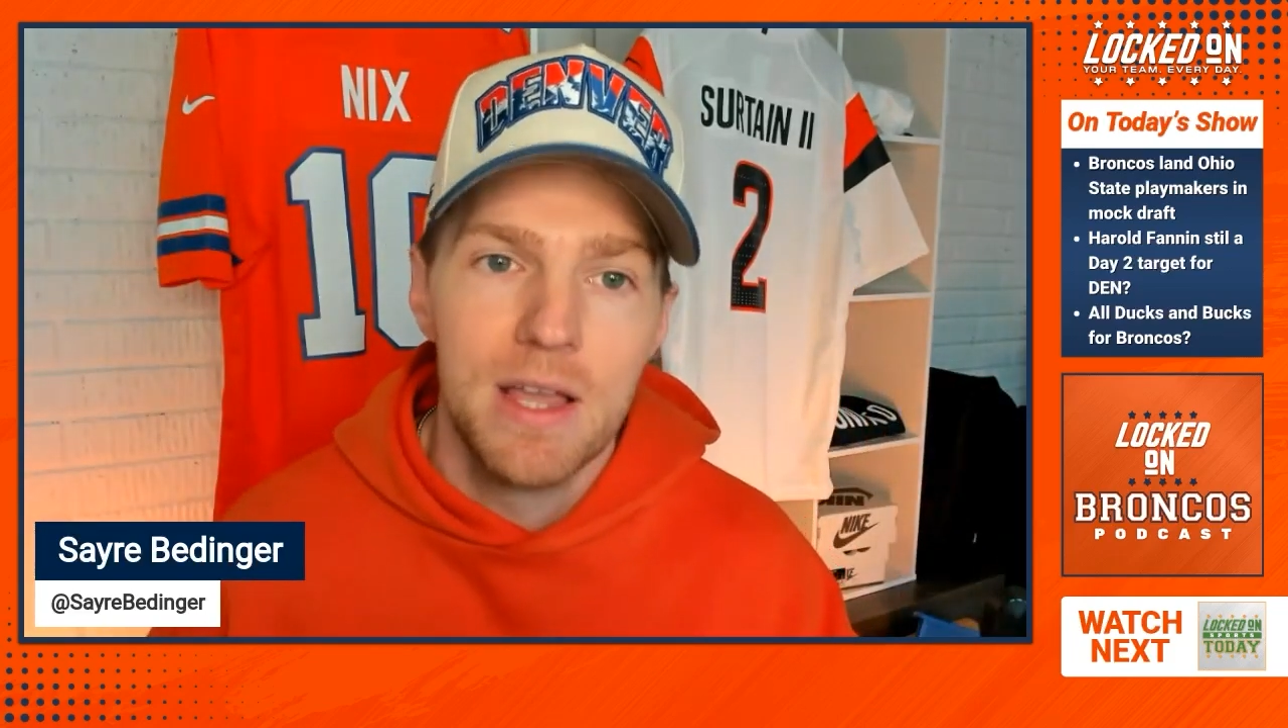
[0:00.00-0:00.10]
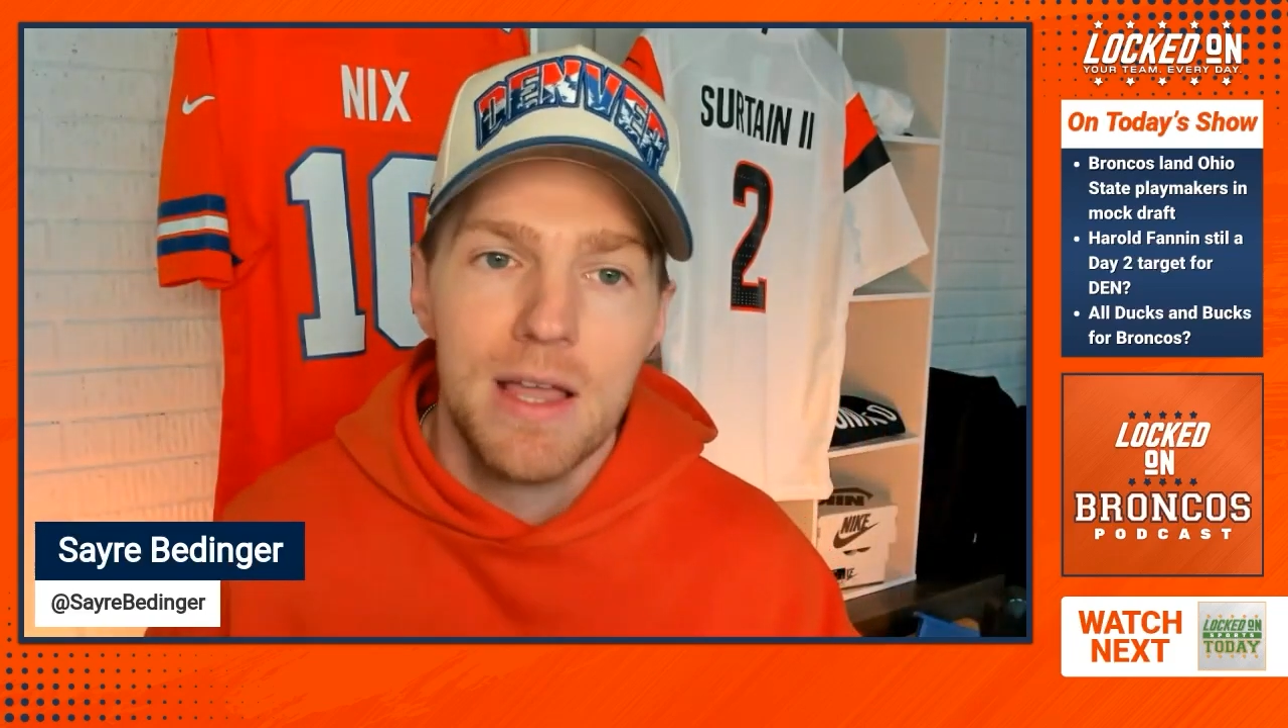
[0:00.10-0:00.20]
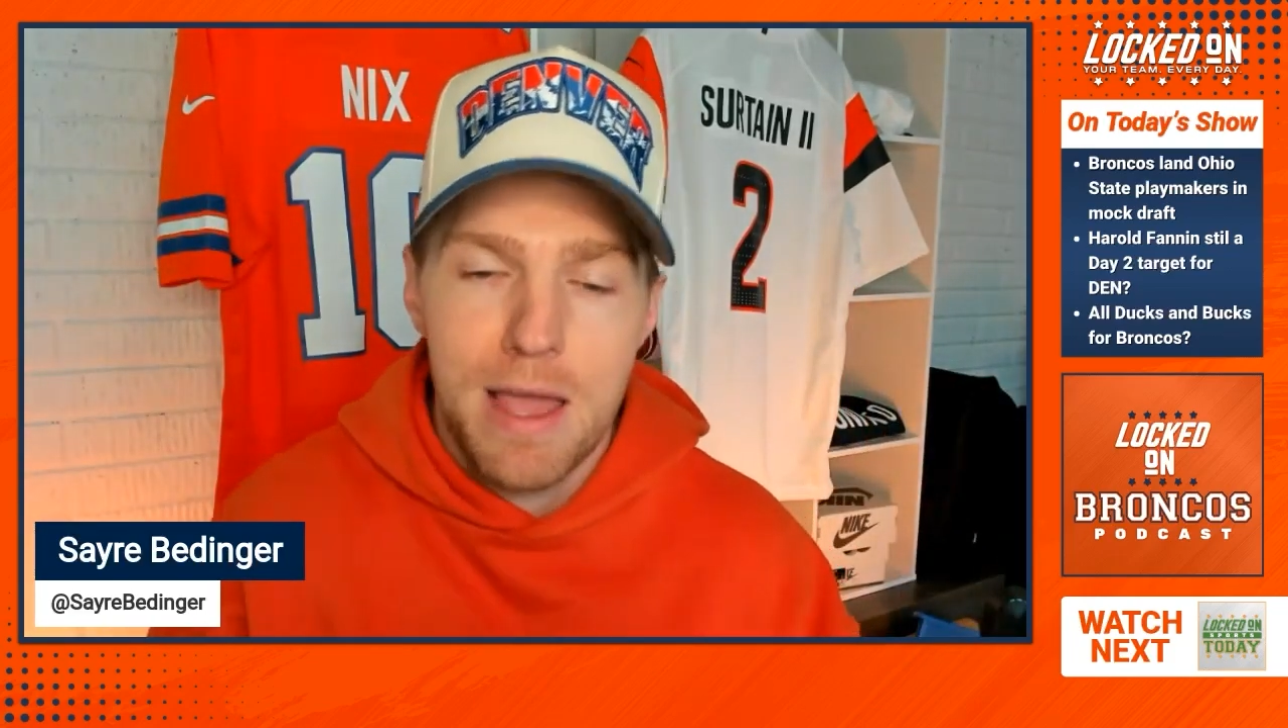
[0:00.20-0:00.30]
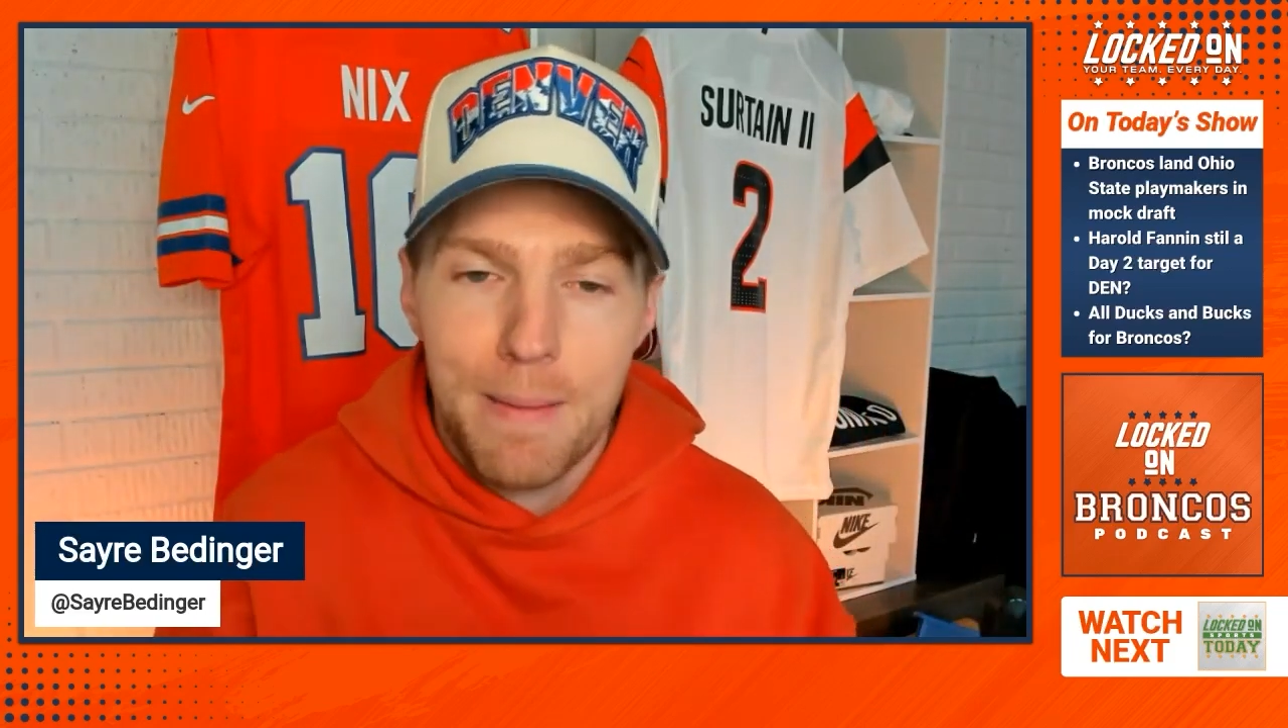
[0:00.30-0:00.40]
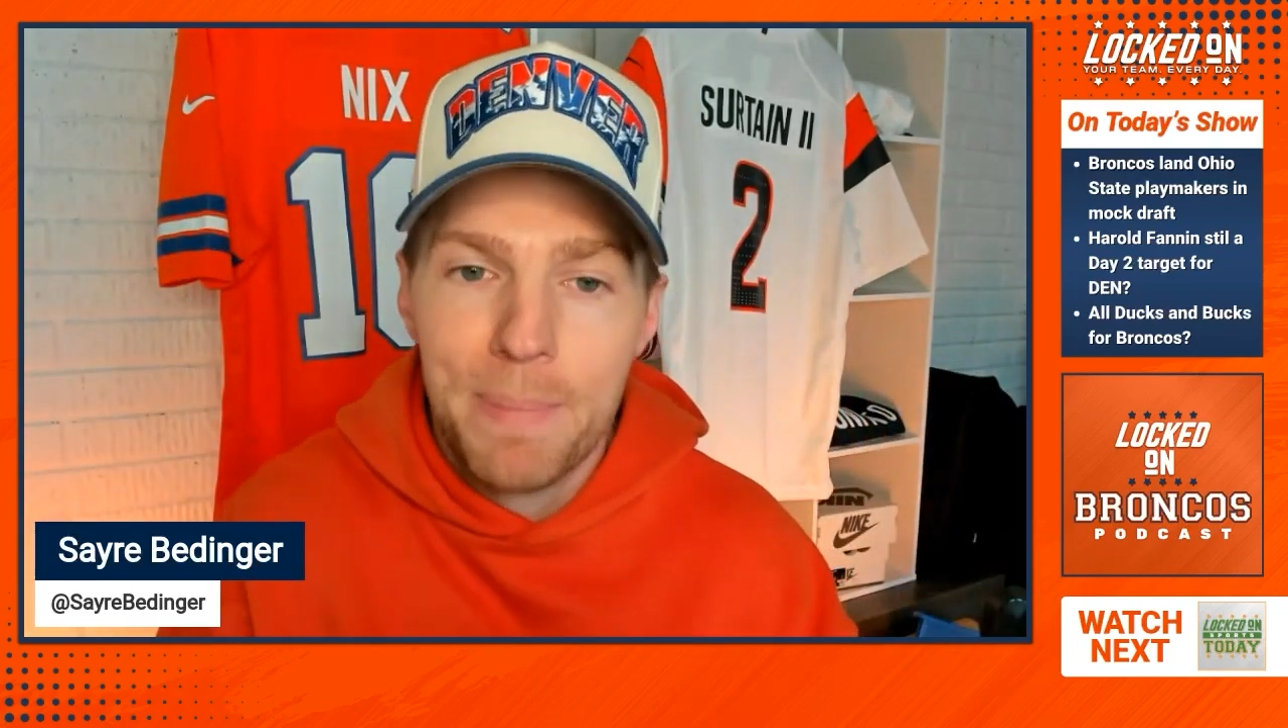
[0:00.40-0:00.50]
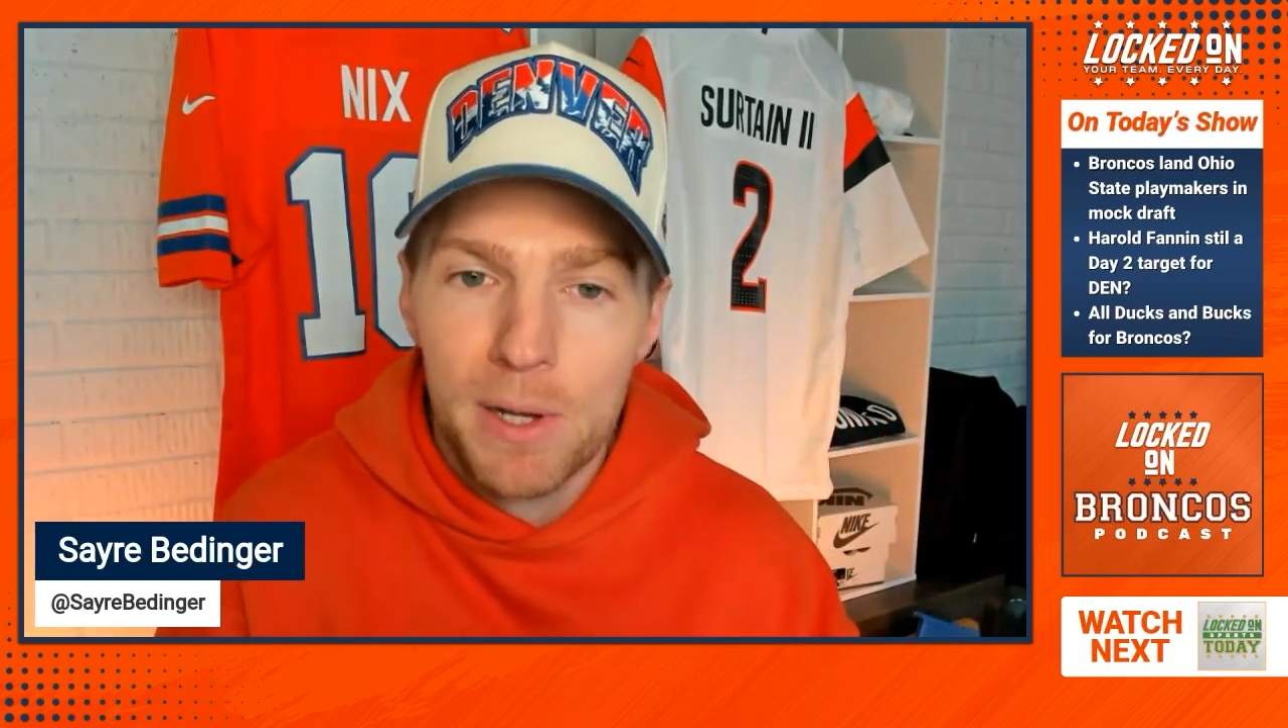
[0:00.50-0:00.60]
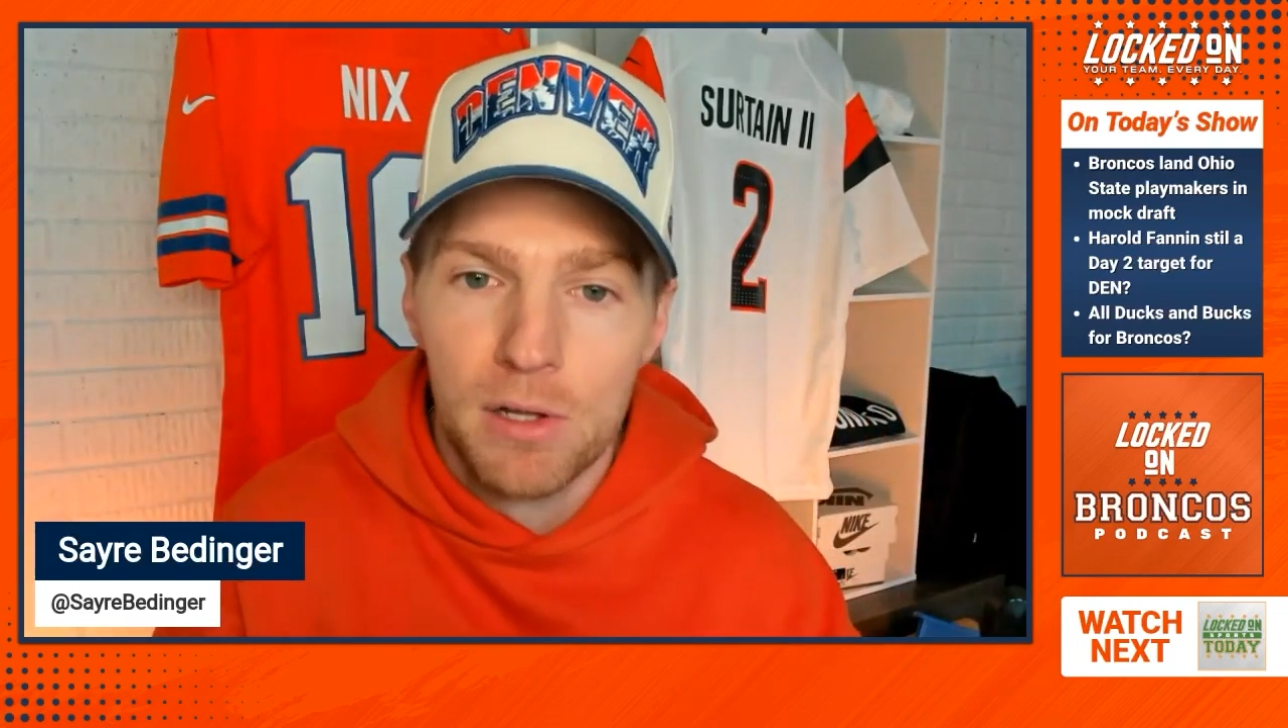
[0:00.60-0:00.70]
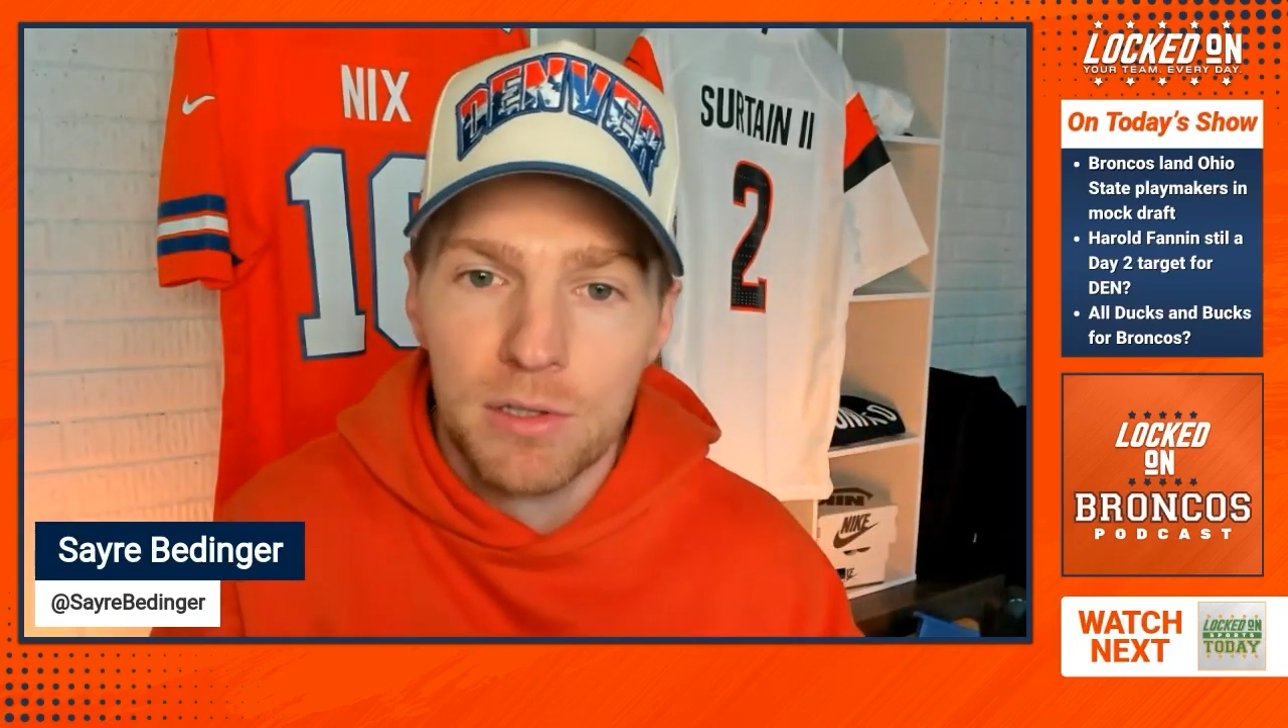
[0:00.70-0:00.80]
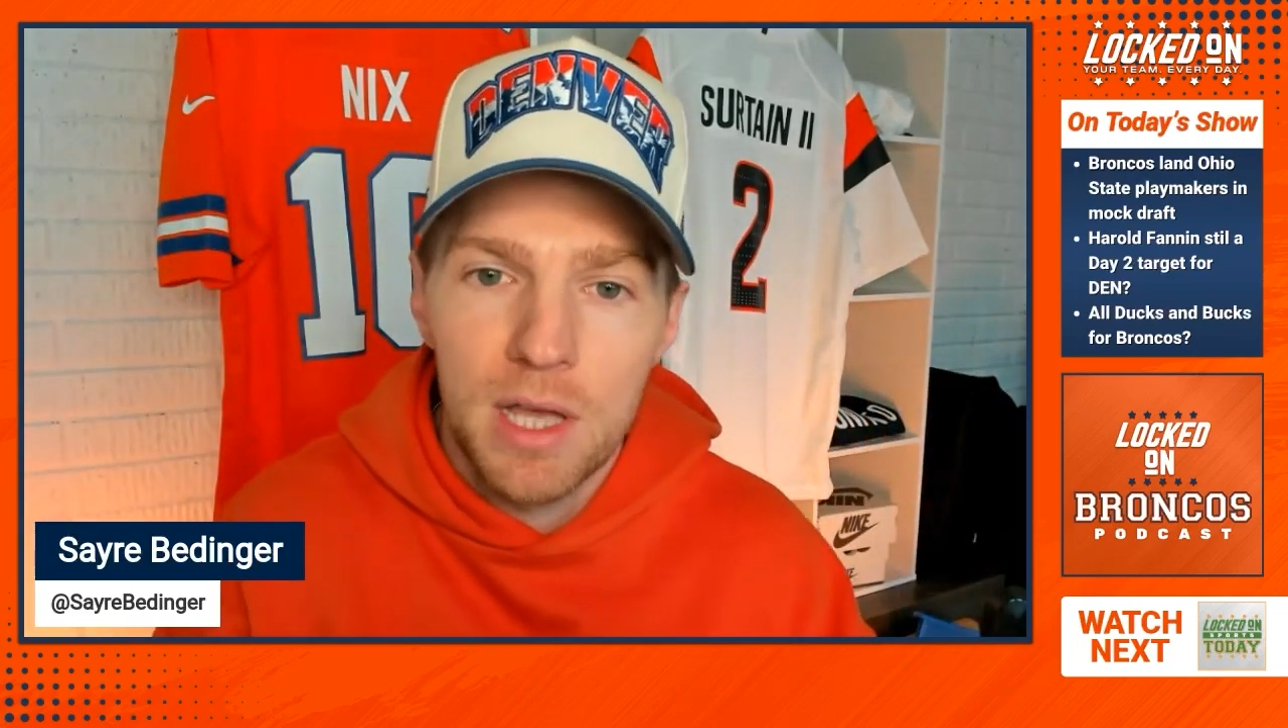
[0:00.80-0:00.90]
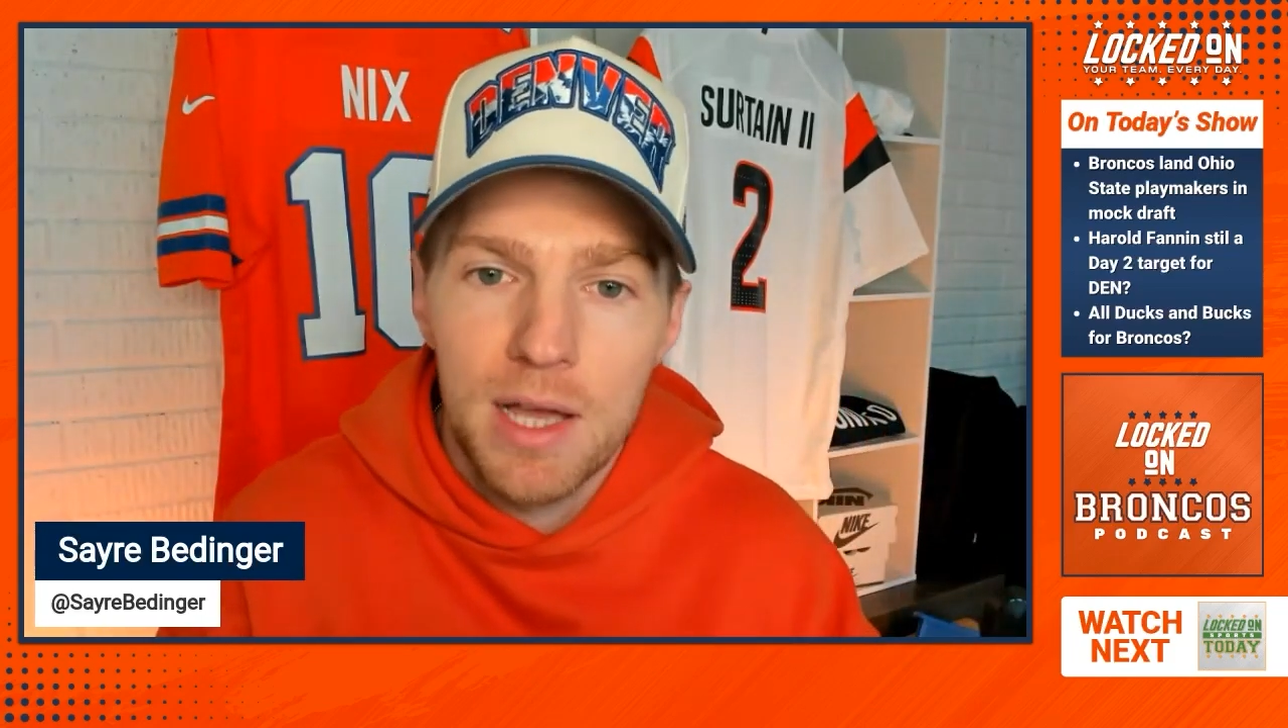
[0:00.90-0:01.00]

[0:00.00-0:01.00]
and build a